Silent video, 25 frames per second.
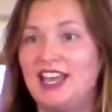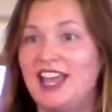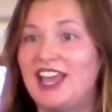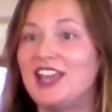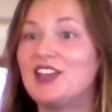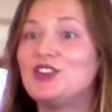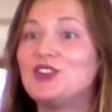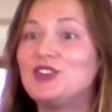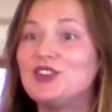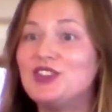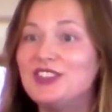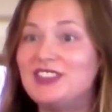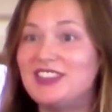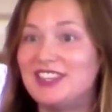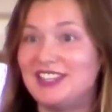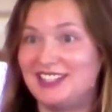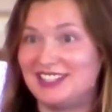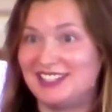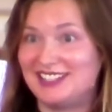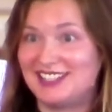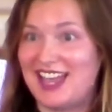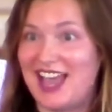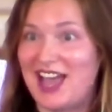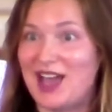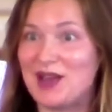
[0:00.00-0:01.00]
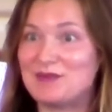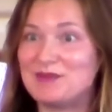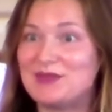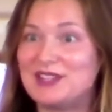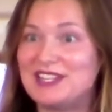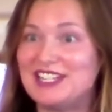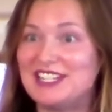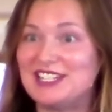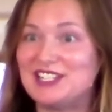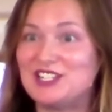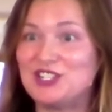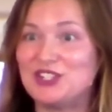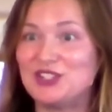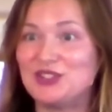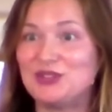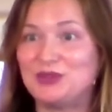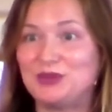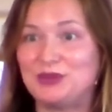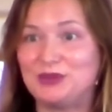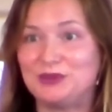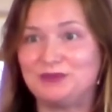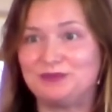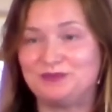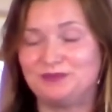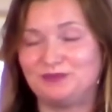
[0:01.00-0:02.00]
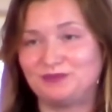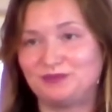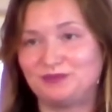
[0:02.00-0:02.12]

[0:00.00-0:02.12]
and good things happening too.